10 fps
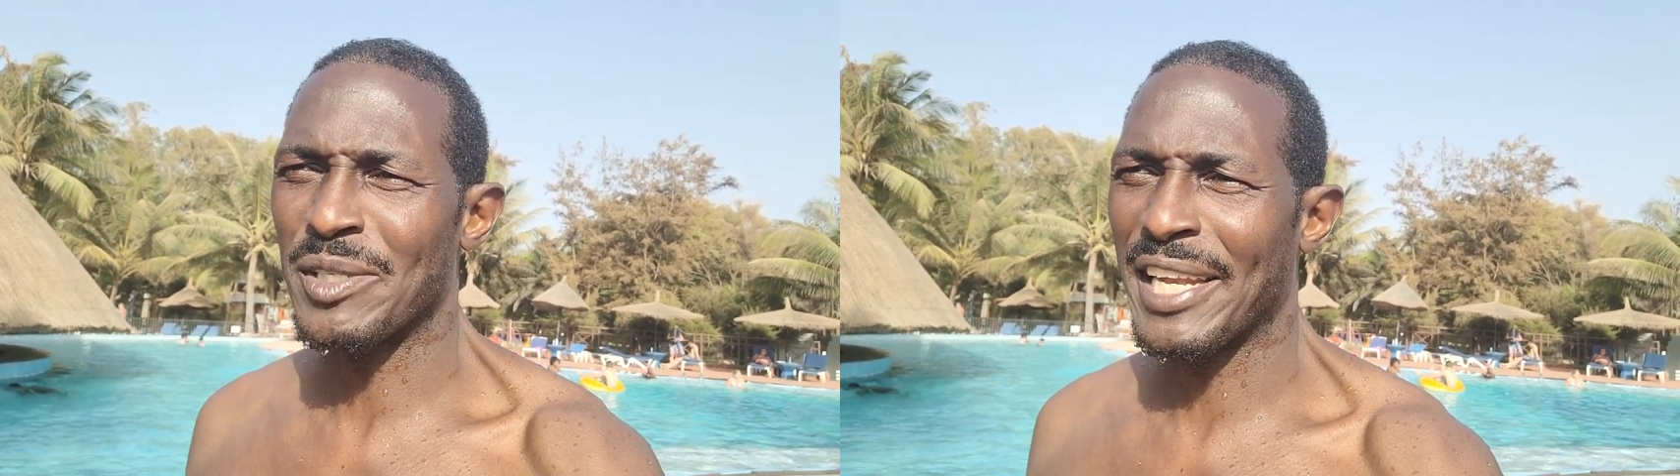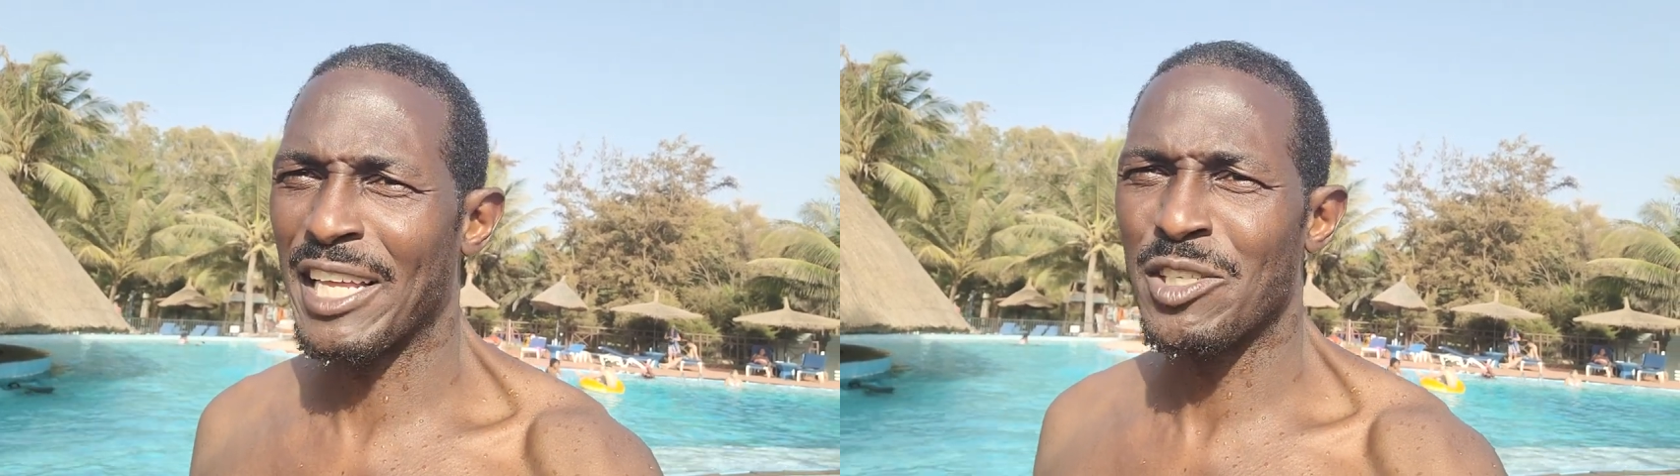
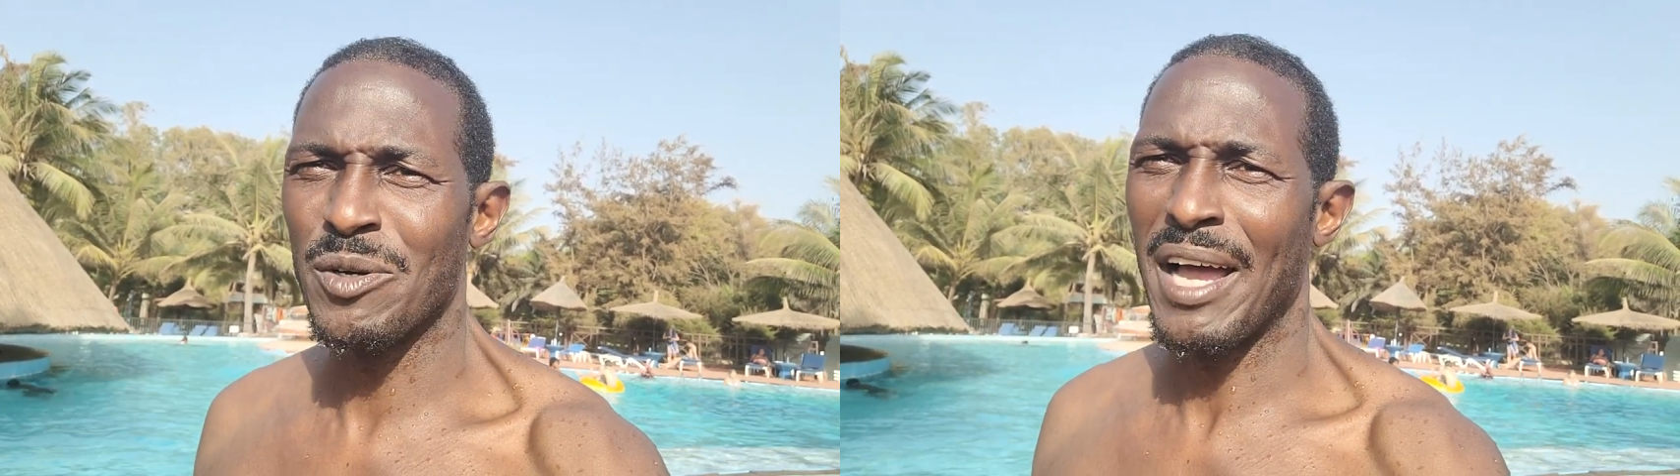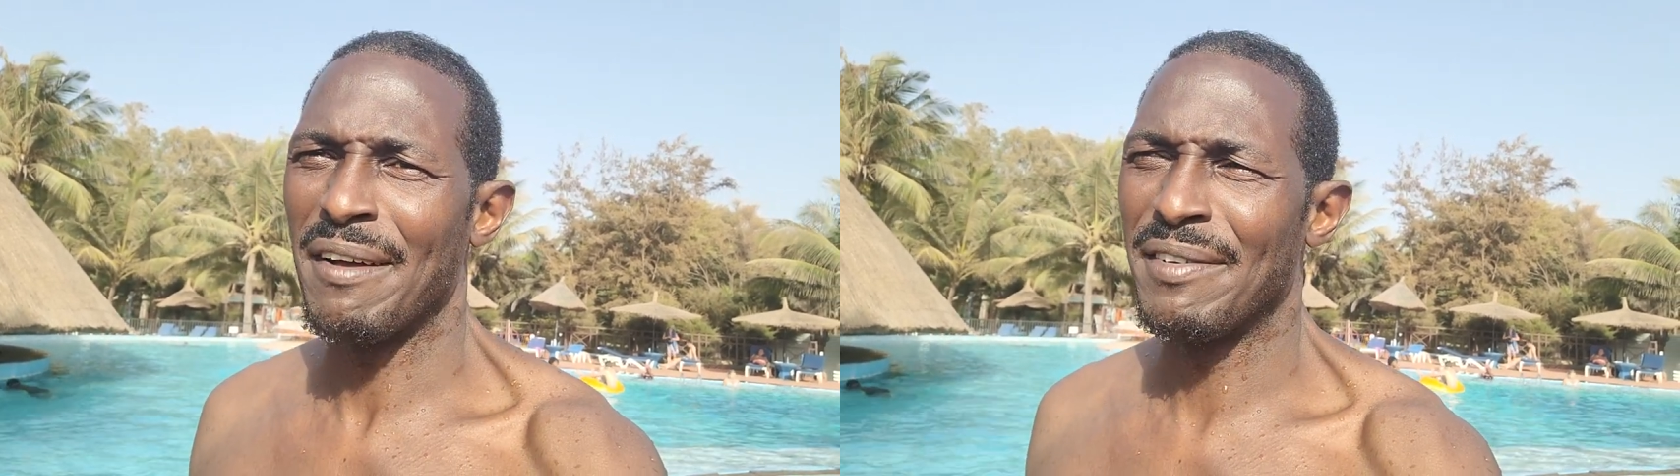that I do
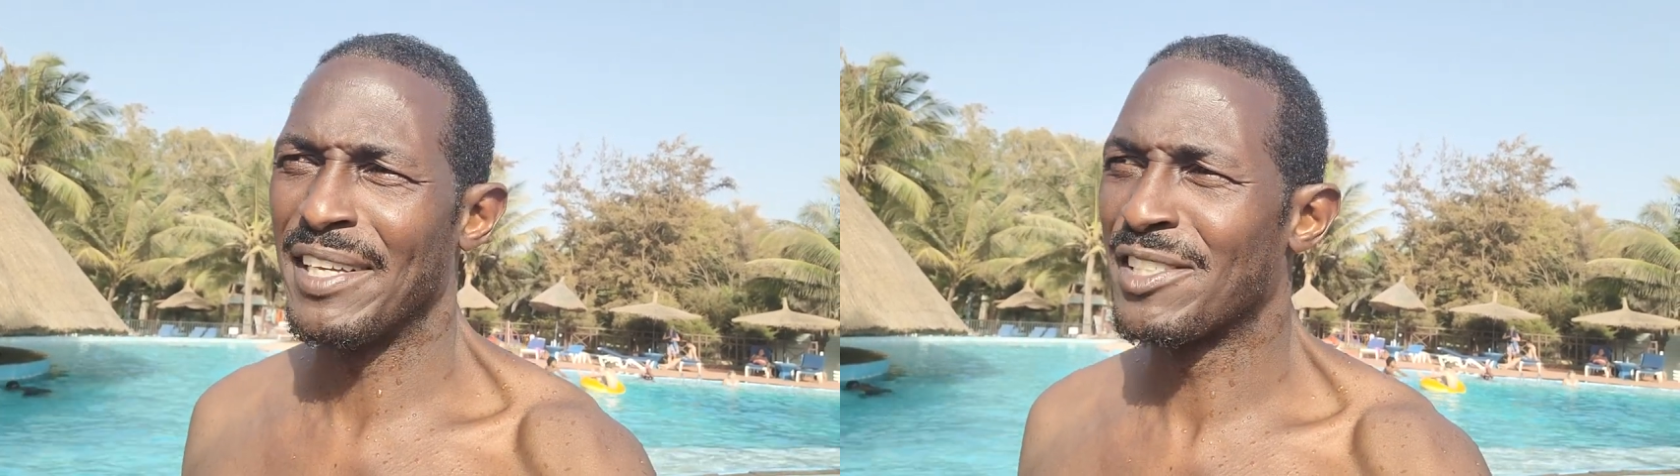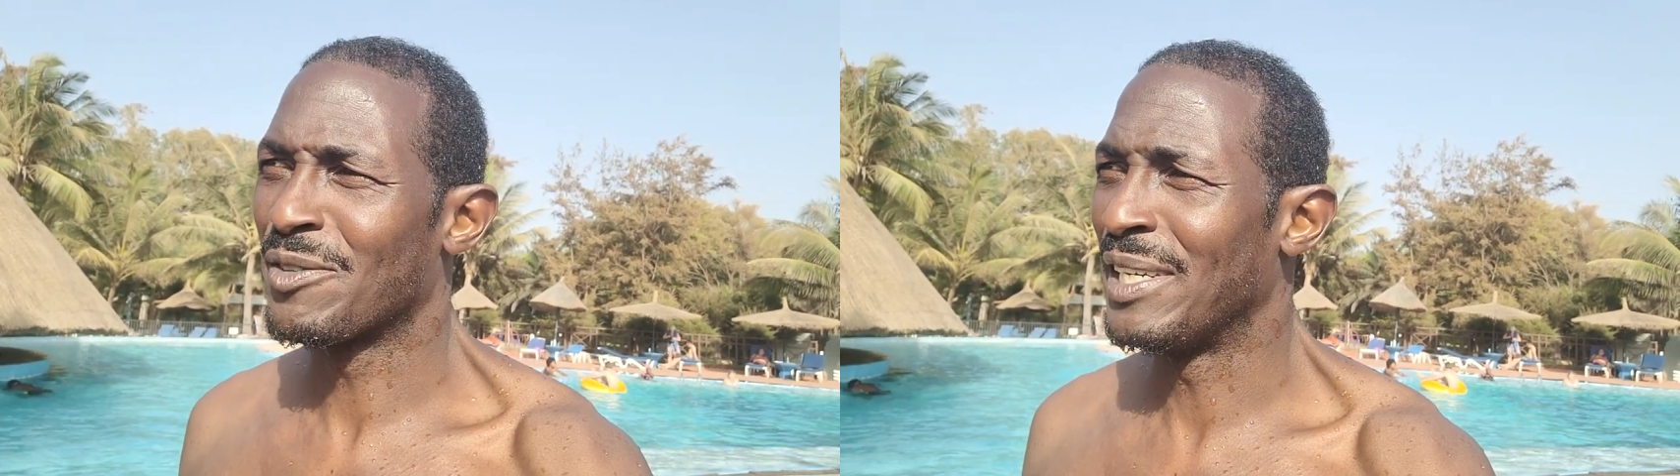have
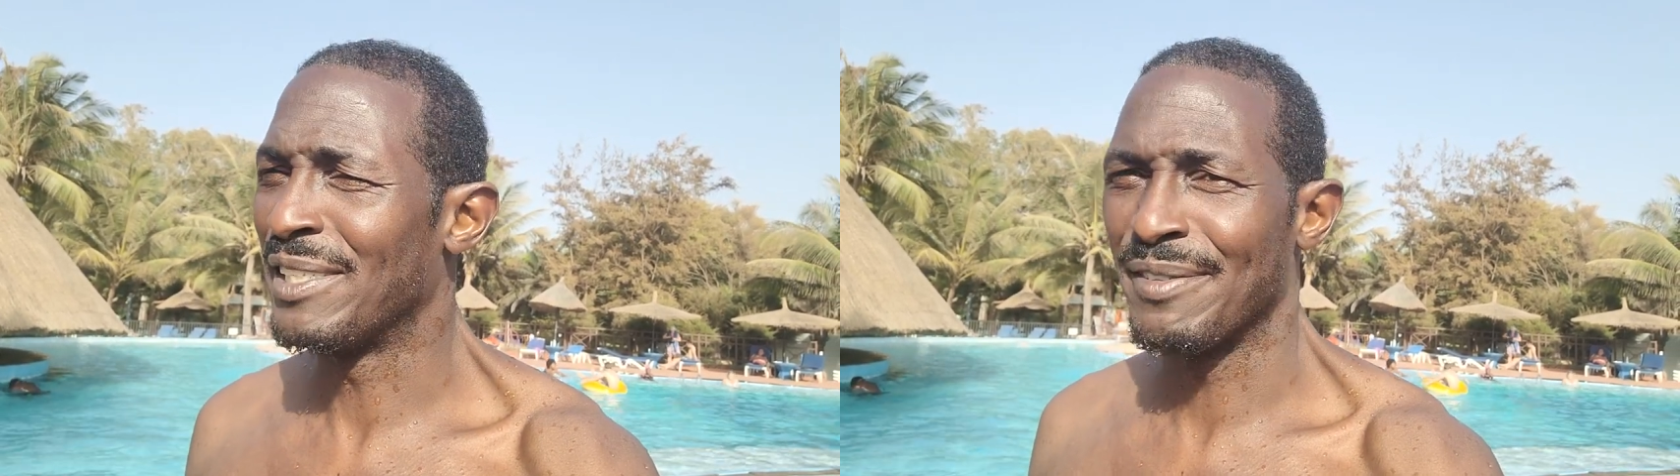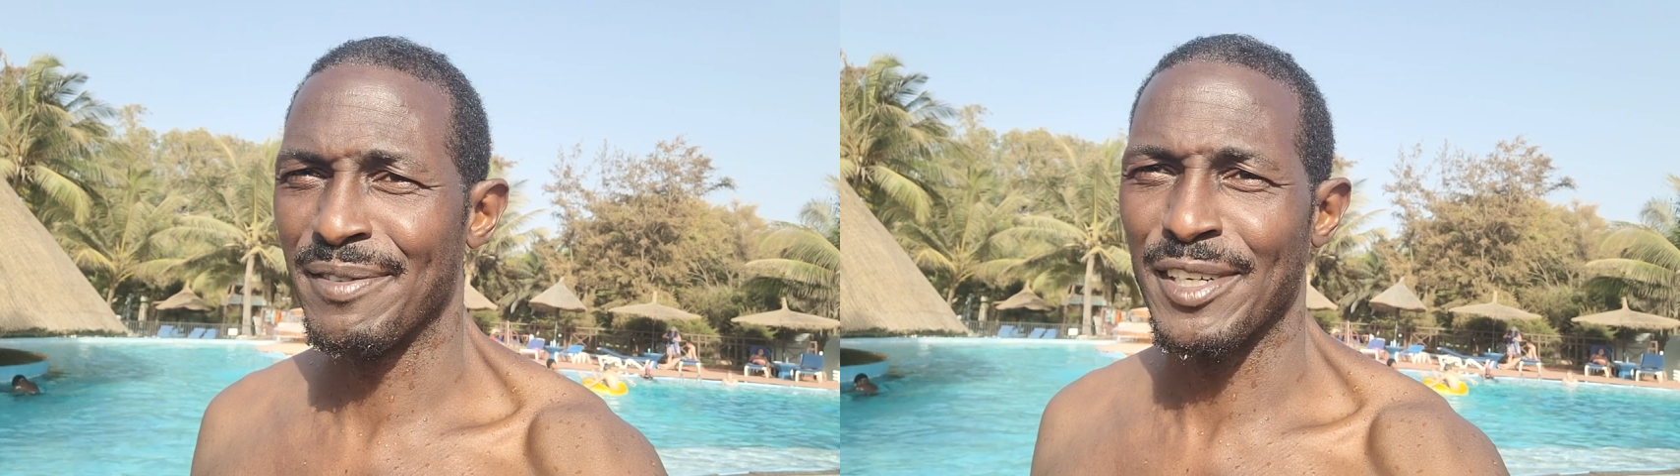is really,